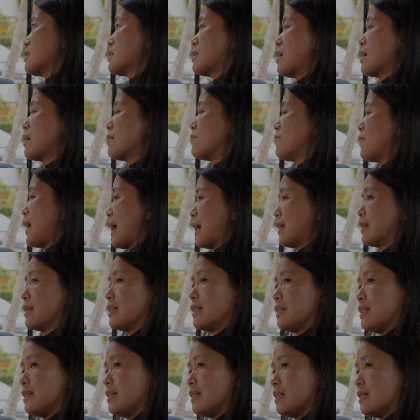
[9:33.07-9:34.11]
It's not a
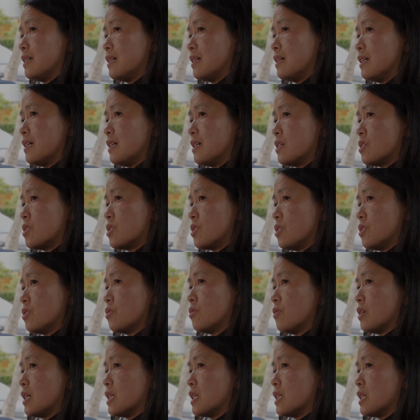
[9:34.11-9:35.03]
vanity issue.